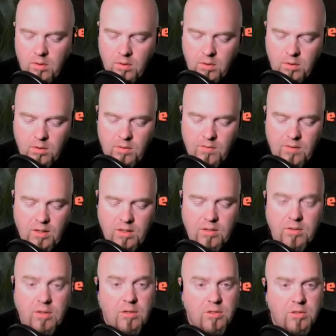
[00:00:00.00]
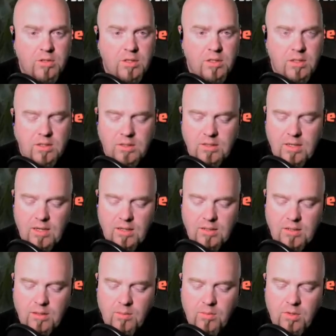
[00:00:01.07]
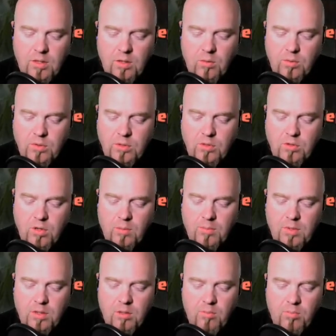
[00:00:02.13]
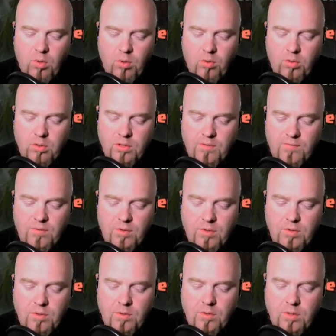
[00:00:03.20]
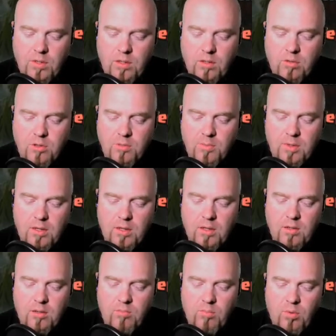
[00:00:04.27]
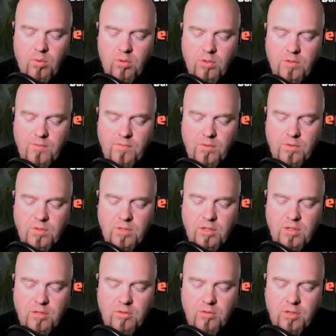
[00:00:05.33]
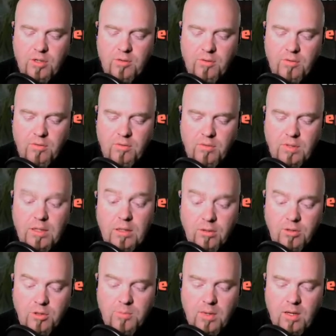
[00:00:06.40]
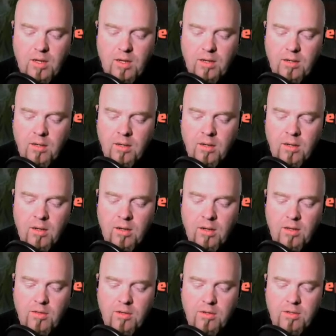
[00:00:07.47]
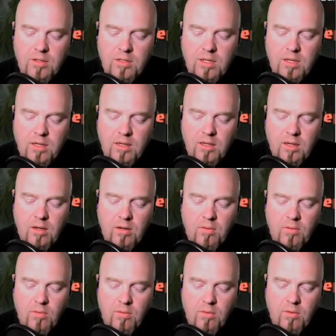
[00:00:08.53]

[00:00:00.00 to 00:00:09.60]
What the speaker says: you got down here, she did the exact same thing where she dropped in the bowlers first, healers behind, bowlers first, healers behind, and they're going to take out